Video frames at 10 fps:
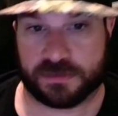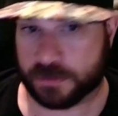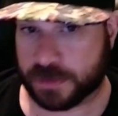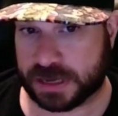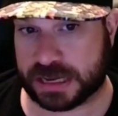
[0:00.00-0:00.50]

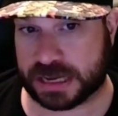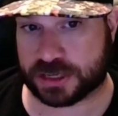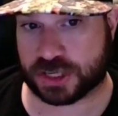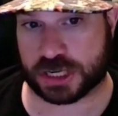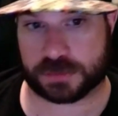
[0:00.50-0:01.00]
me to get it
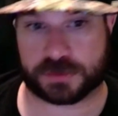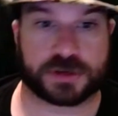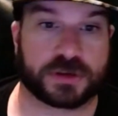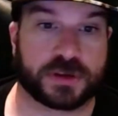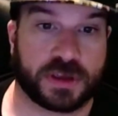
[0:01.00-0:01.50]
shipped,
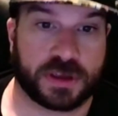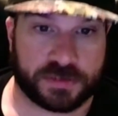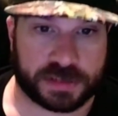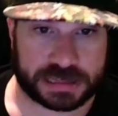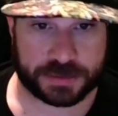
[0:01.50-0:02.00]

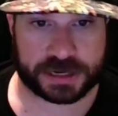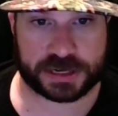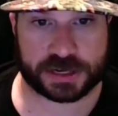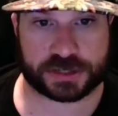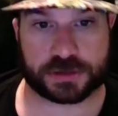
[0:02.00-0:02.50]
the limited
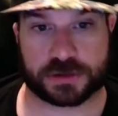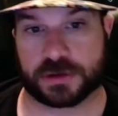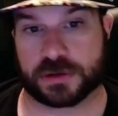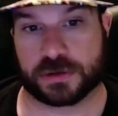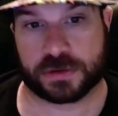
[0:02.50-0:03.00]
edition
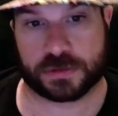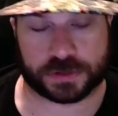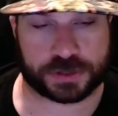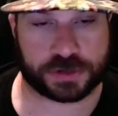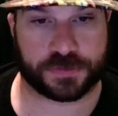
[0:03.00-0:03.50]

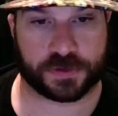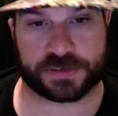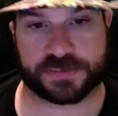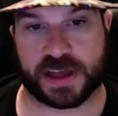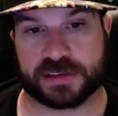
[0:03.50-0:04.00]
was
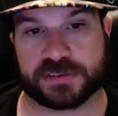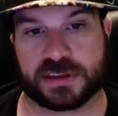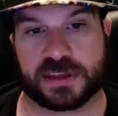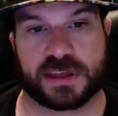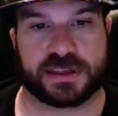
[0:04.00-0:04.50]
$245.
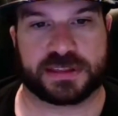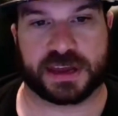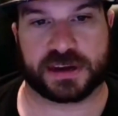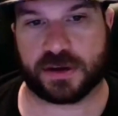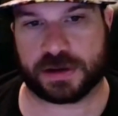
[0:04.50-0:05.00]

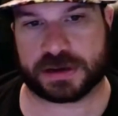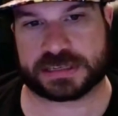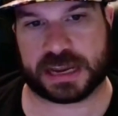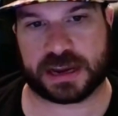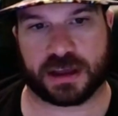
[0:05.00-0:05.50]
Then go ahead and
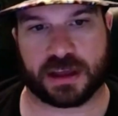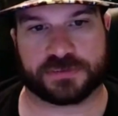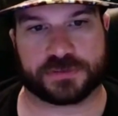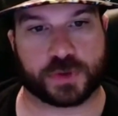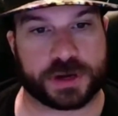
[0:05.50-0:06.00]
take
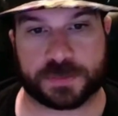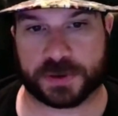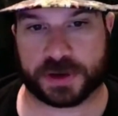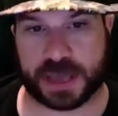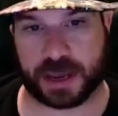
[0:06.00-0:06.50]
off 20 per
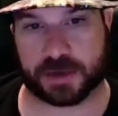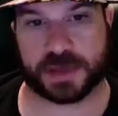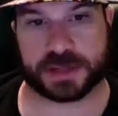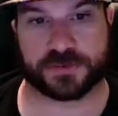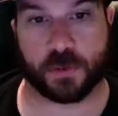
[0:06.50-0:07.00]
game.
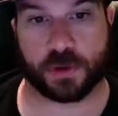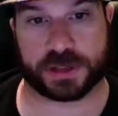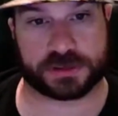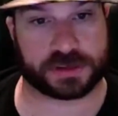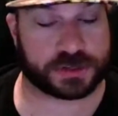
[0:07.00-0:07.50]
That's
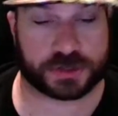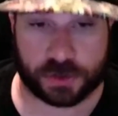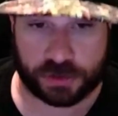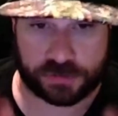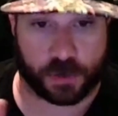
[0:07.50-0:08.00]
40. So it's a
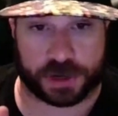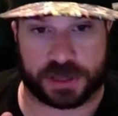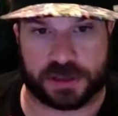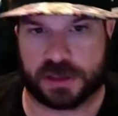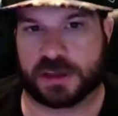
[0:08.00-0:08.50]
total of 40.
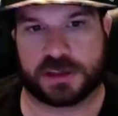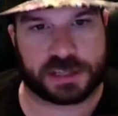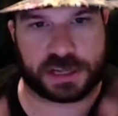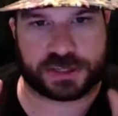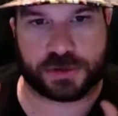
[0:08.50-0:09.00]
So
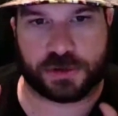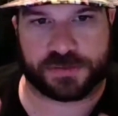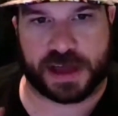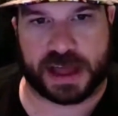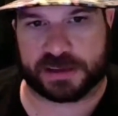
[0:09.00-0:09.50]
that's
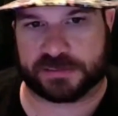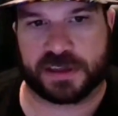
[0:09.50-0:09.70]
$205.